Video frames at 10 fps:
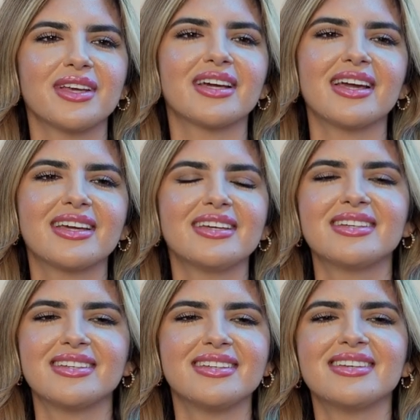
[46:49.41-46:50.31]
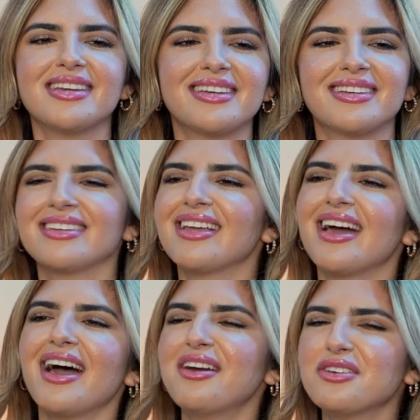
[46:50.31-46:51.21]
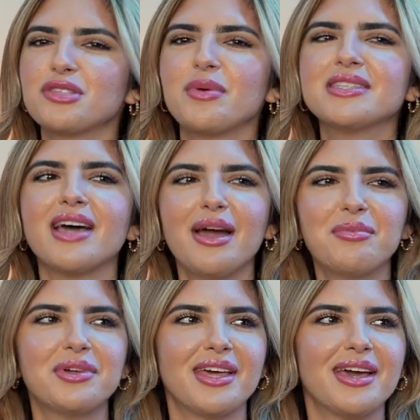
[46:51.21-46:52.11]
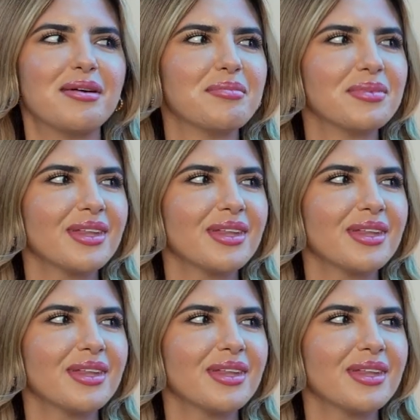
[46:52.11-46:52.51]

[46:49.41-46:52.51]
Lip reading: Like I could, I don't know, spend time with him.